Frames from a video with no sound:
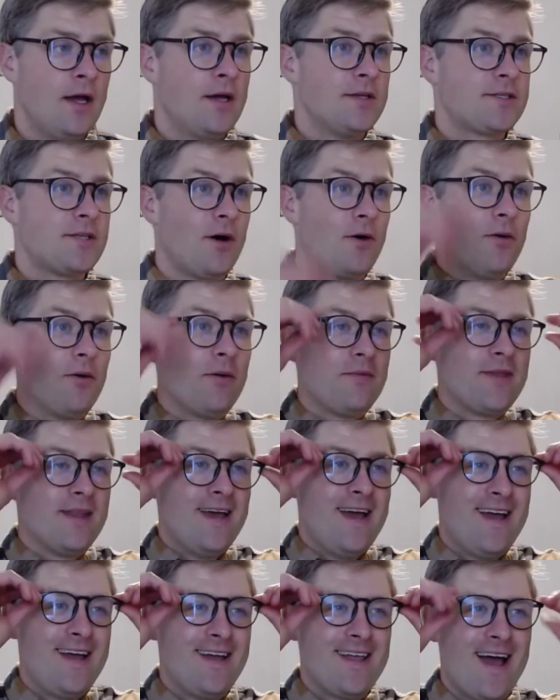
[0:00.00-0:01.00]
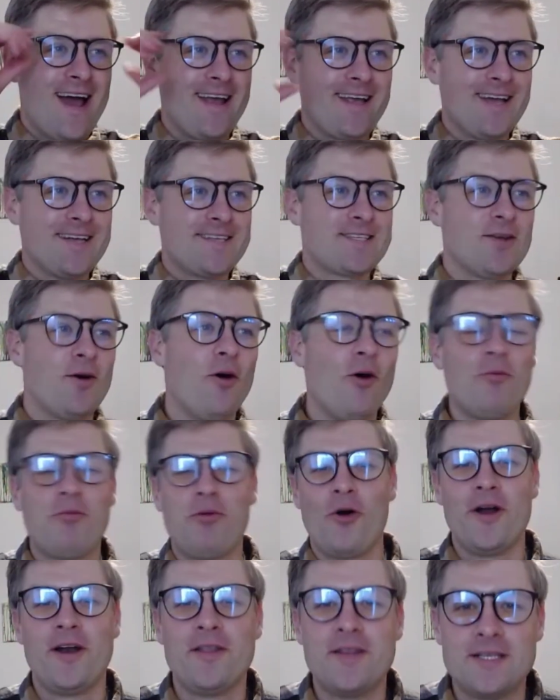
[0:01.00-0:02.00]
So I guess the whole
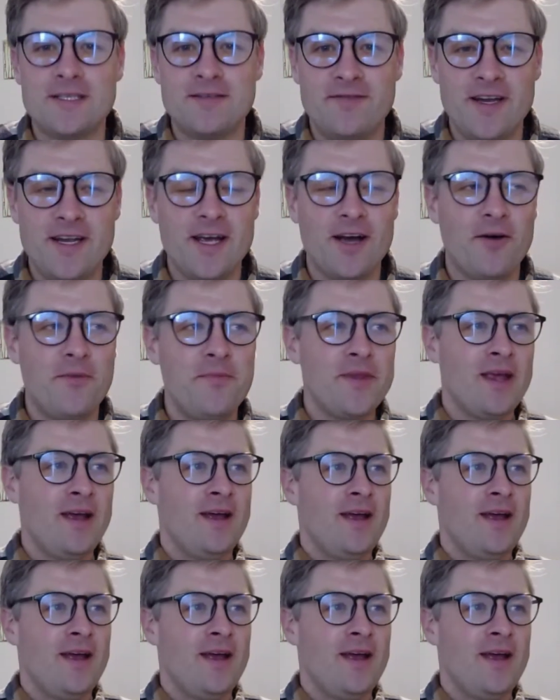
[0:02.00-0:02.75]
point of this video